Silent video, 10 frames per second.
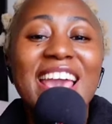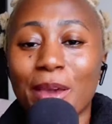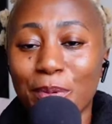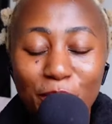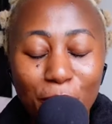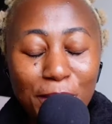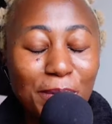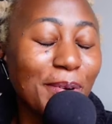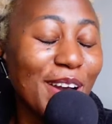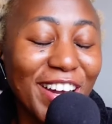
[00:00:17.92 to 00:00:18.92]
Hey beautiful
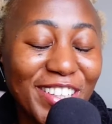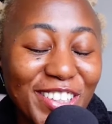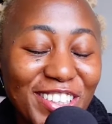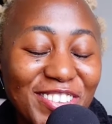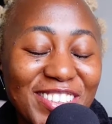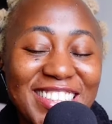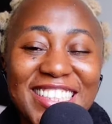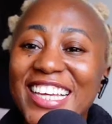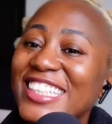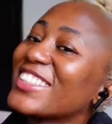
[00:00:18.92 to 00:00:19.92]
people, how you are doing
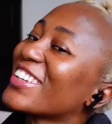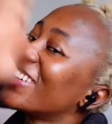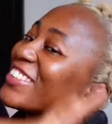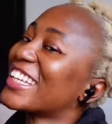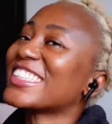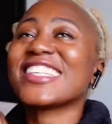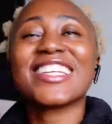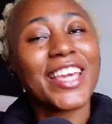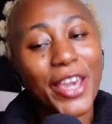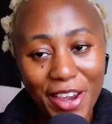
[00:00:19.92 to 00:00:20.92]
today? It's your girl
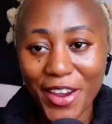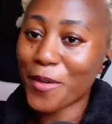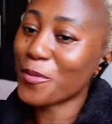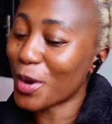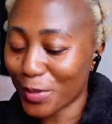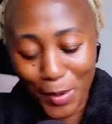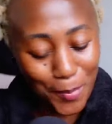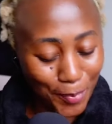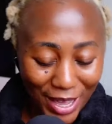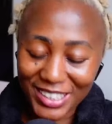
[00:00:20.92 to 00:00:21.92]
Destiny here and
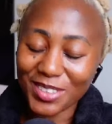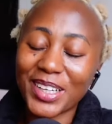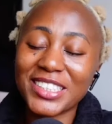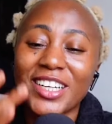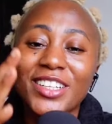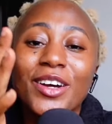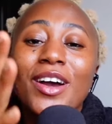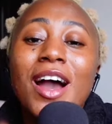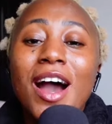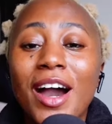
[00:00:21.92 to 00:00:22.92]
welcome back to my
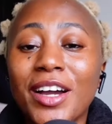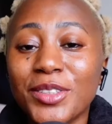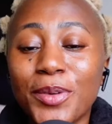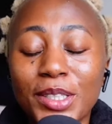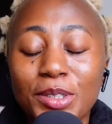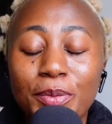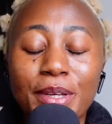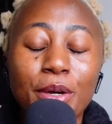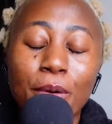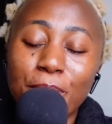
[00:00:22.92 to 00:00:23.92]
channel. How you are
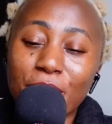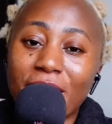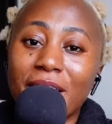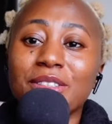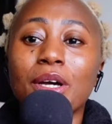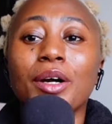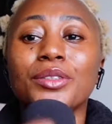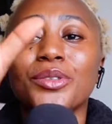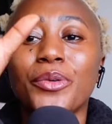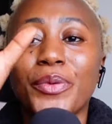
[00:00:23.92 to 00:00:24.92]
doing? Hope you guys
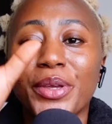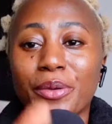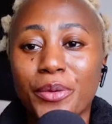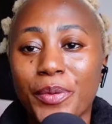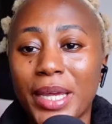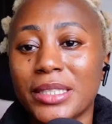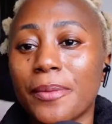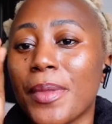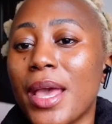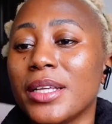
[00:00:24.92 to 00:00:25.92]
are doing
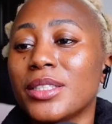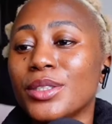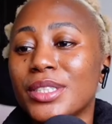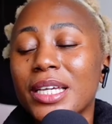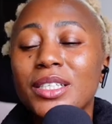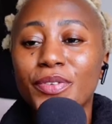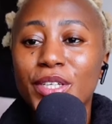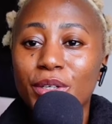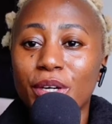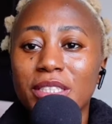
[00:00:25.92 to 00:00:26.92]
great. So this
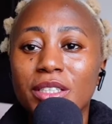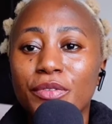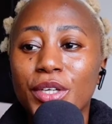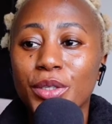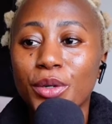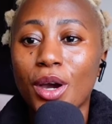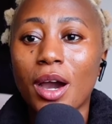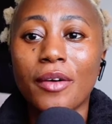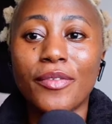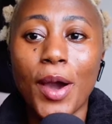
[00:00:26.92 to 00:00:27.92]
video is a video
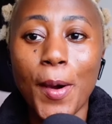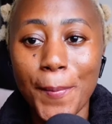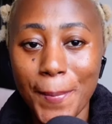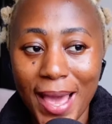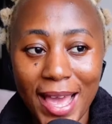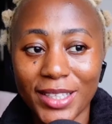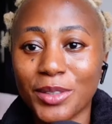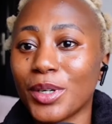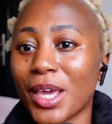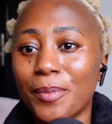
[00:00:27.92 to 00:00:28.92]
of a
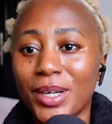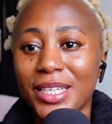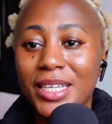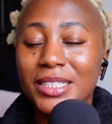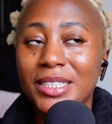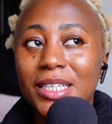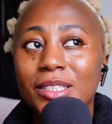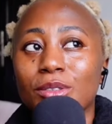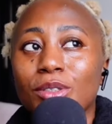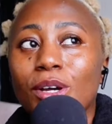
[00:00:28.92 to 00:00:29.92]
man who came on the
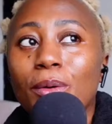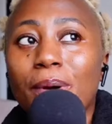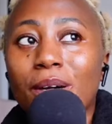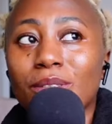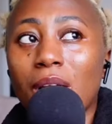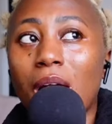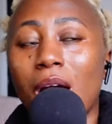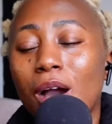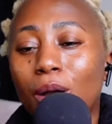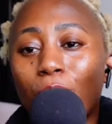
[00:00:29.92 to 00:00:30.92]
internet to talk about
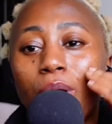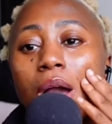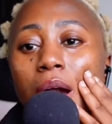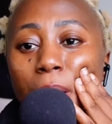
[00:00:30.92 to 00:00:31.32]
how